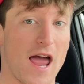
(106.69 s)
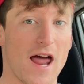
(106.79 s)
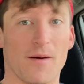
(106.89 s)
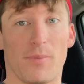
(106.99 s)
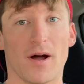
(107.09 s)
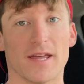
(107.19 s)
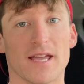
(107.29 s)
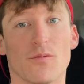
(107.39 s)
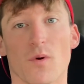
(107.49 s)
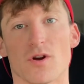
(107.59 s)
had a
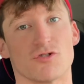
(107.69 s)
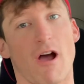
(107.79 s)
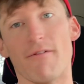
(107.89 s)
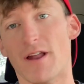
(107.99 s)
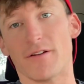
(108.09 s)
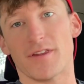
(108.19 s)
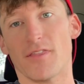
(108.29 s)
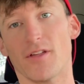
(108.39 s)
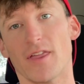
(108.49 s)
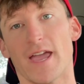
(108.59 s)
buddy, we're driving out to
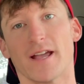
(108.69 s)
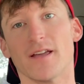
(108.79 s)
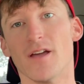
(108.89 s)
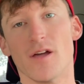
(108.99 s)
the lake.